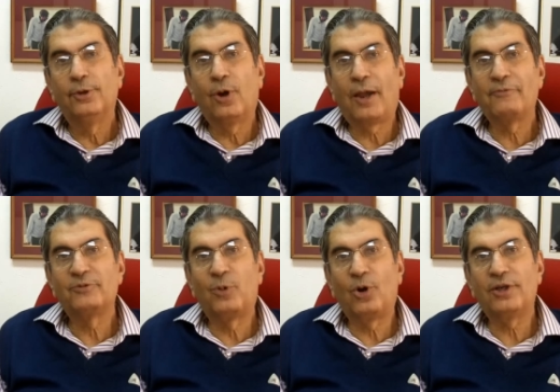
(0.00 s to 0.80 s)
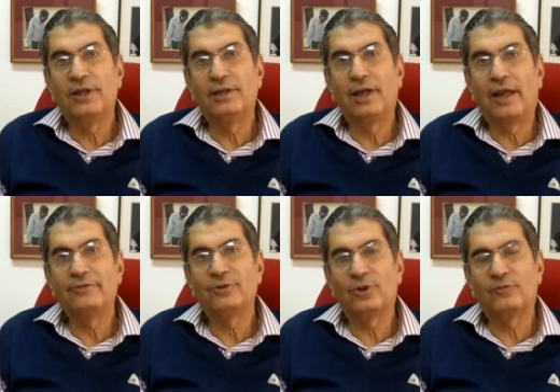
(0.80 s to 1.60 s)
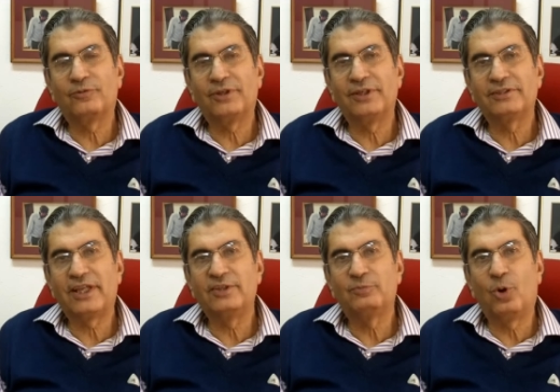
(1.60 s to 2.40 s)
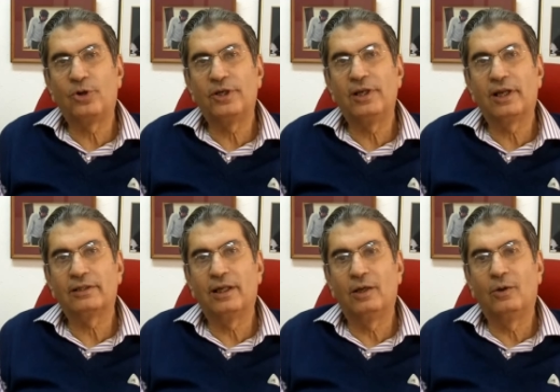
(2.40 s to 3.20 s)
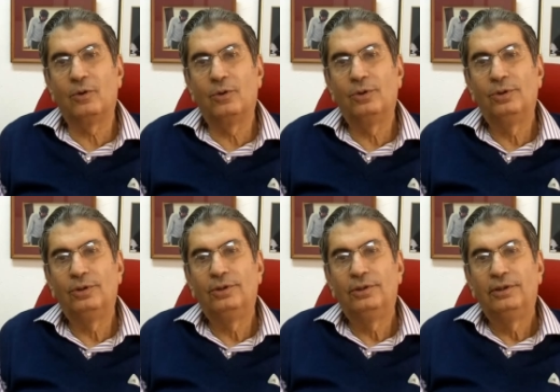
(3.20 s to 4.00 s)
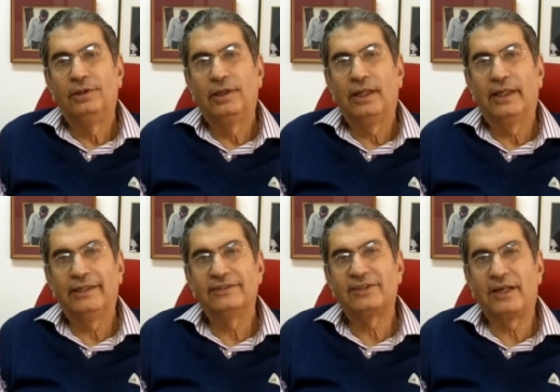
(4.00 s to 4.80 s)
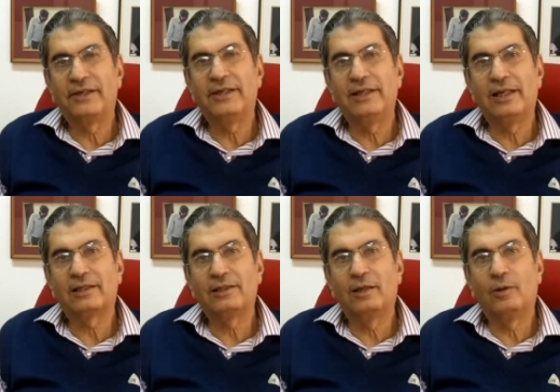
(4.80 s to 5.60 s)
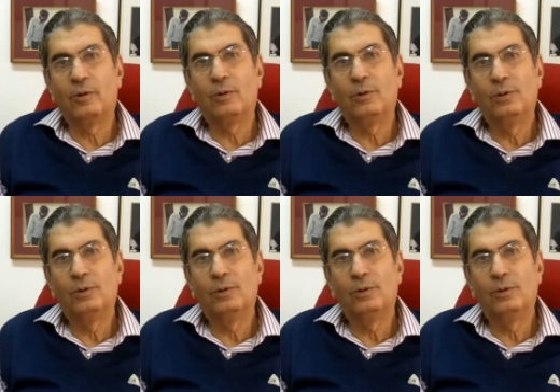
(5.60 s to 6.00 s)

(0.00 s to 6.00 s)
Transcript: No, I was born in, I was sort of, in a sense, born in Lucknow and studied in Lucknow.